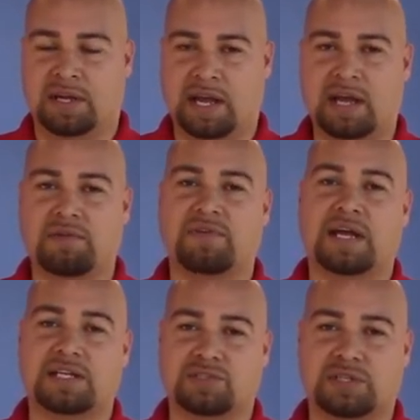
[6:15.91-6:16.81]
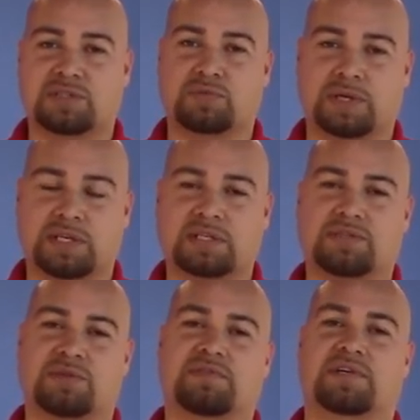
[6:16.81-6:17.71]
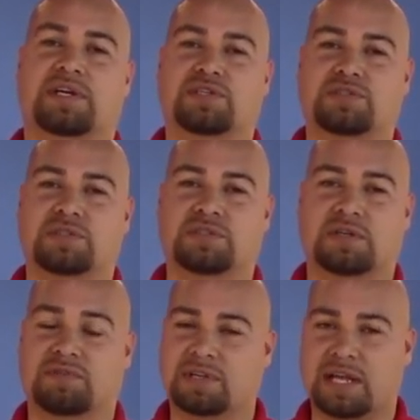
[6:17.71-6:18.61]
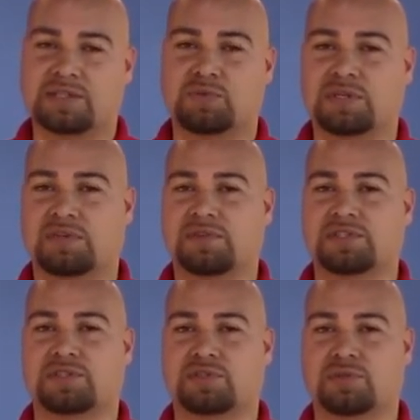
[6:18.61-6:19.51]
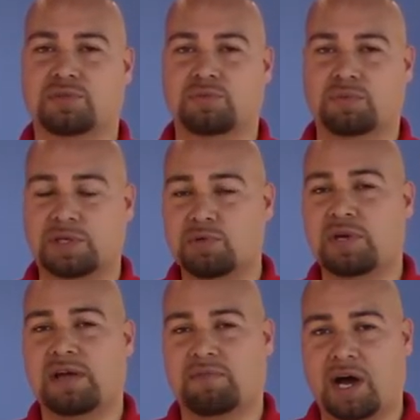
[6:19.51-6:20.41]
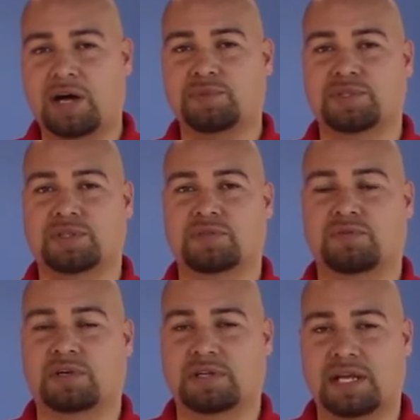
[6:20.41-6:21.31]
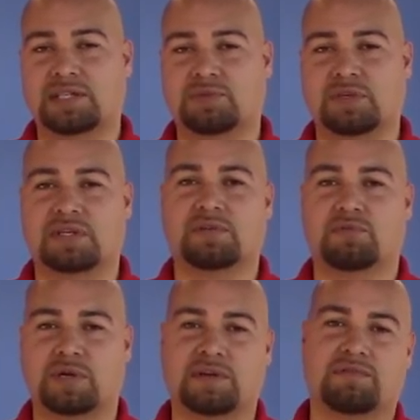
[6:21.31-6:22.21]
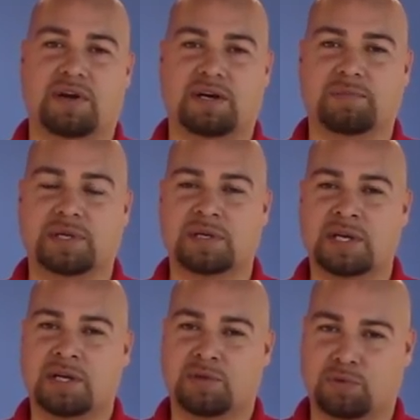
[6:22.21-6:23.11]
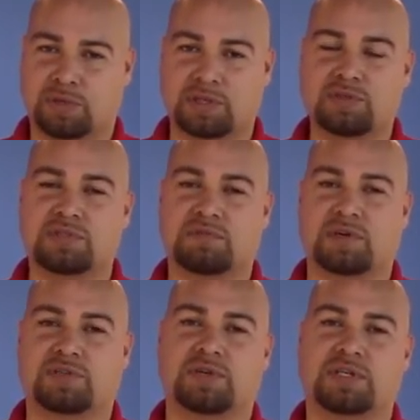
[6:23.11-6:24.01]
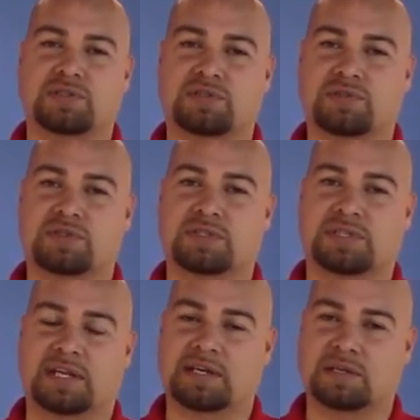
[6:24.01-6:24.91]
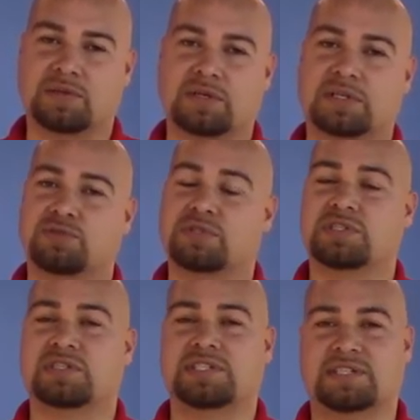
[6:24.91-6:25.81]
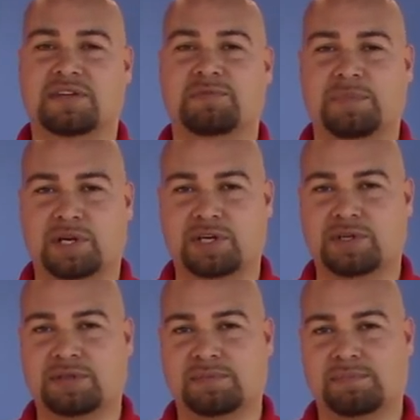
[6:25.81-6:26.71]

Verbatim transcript: have hazardous rating certifications of Class 1 Division 2. We do have options for a Class 1 Div 1 environment through the use of our transducers that include intrinsically safe barrier.